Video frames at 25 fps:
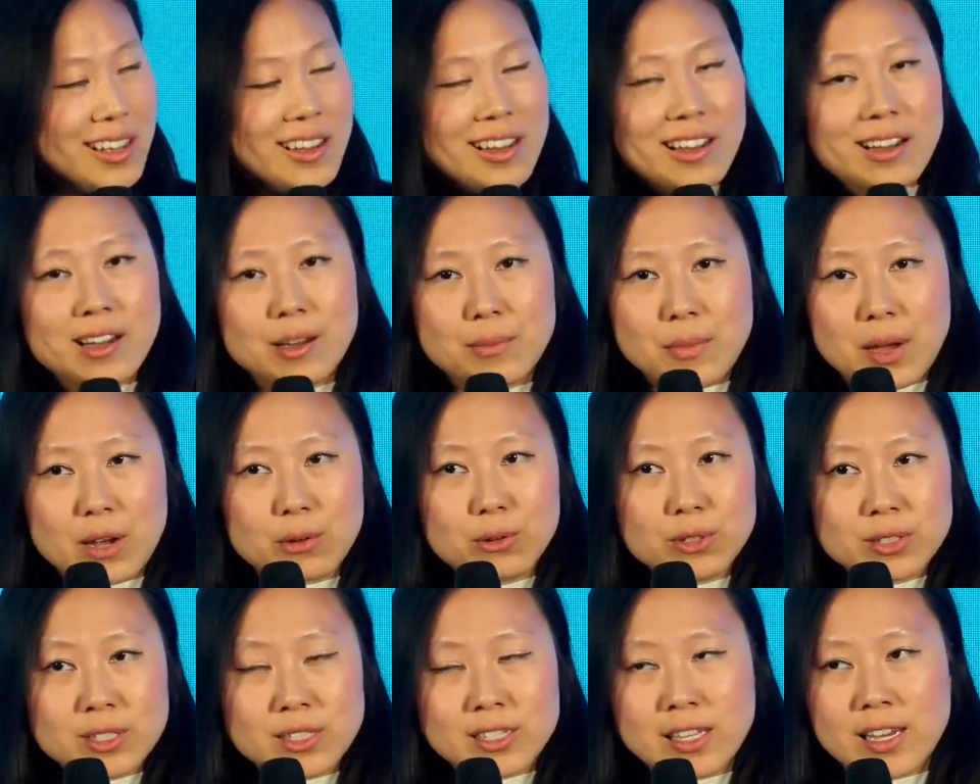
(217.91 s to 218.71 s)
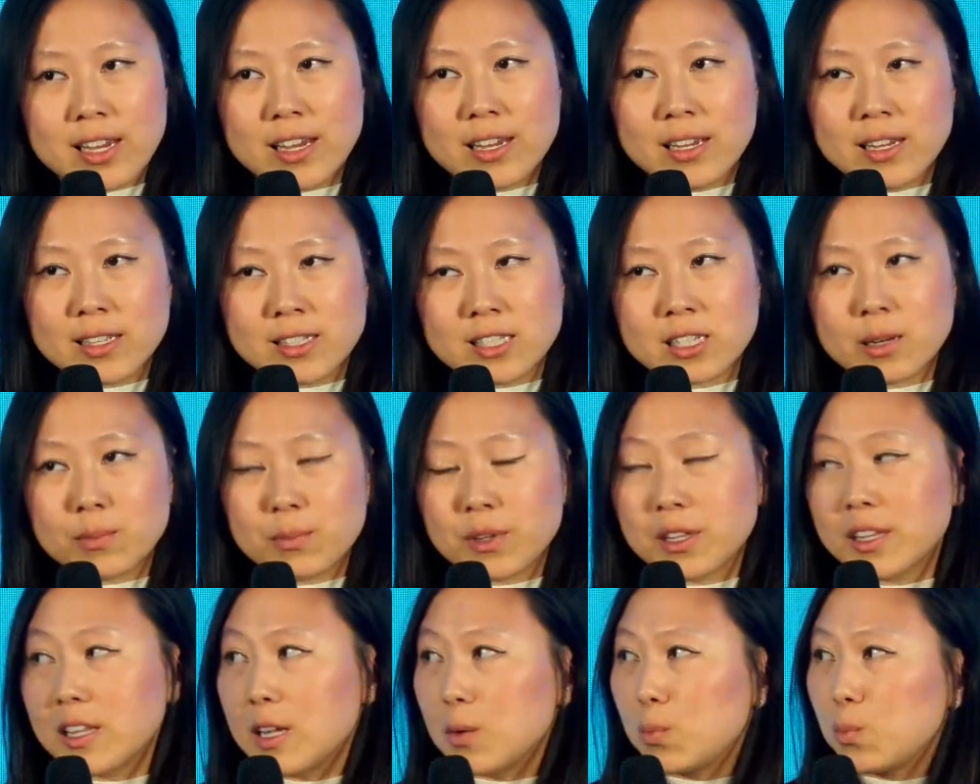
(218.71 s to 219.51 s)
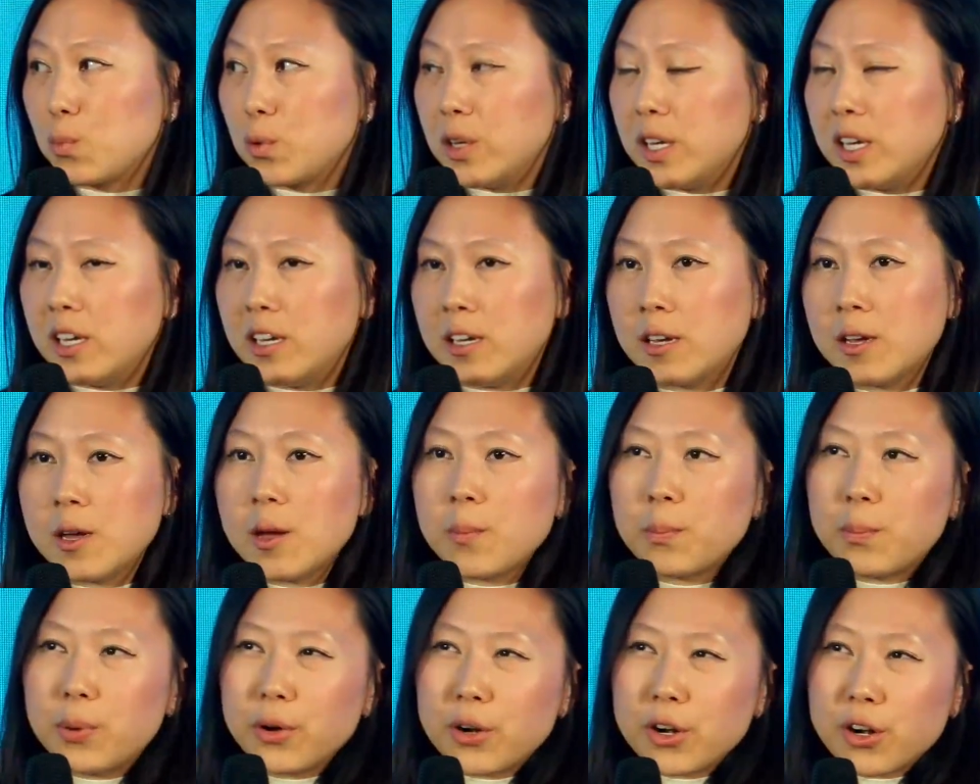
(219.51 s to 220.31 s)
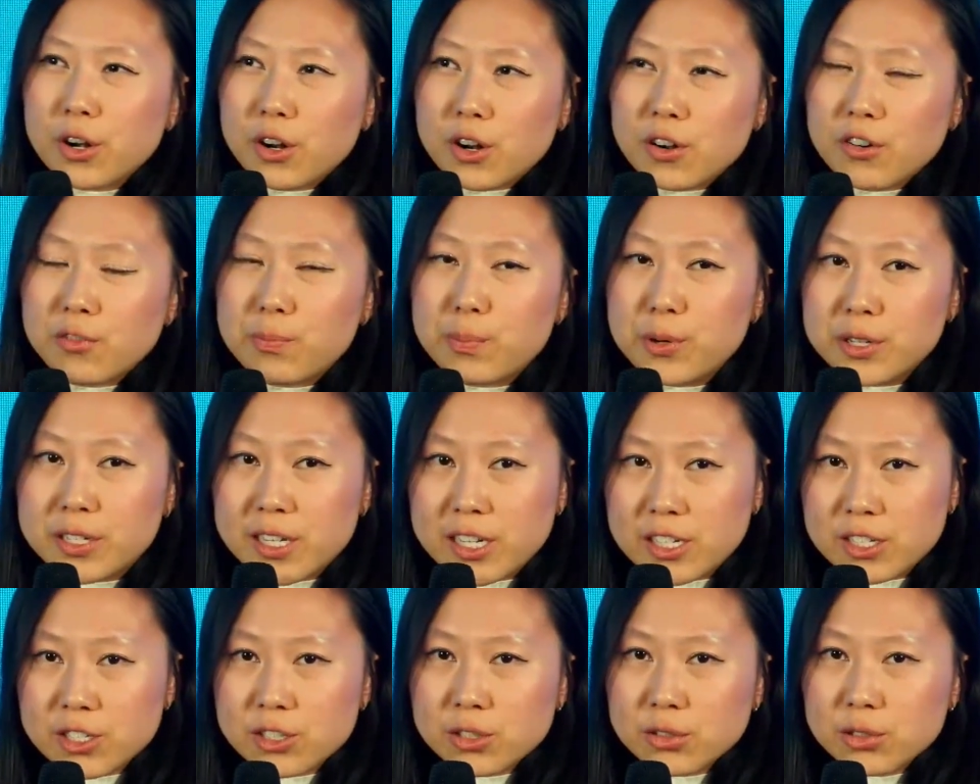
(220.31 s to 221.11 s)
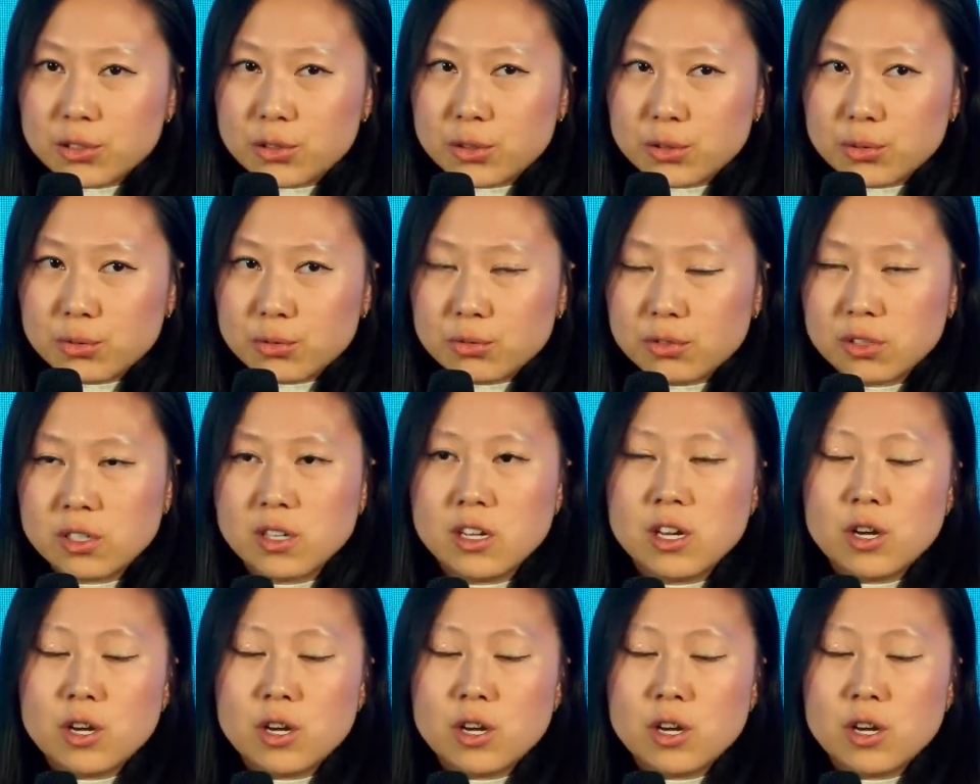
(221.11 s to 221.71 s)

I would say it's something that we put a lot of potential to.